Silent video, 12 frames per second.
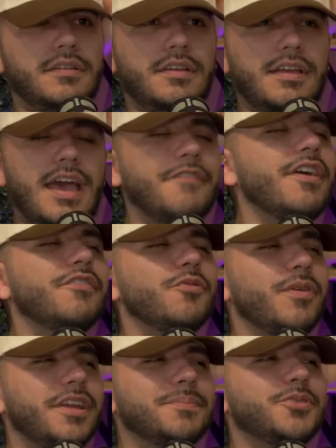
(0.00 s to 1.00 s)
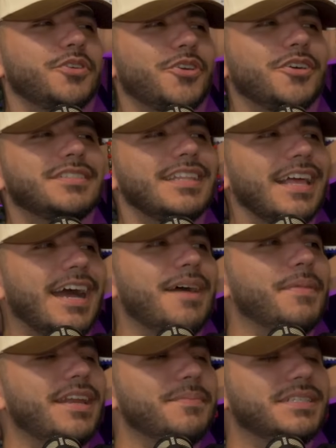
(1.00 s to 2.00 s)
I know some. Have stats. you ever went up to a girl and said like, "Hi,
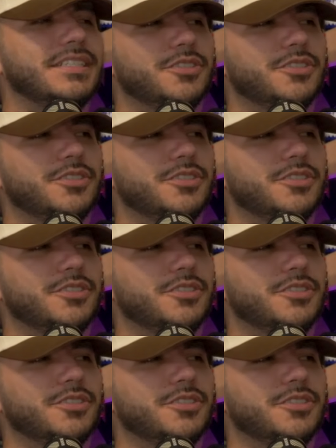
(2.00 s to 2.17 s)
my name is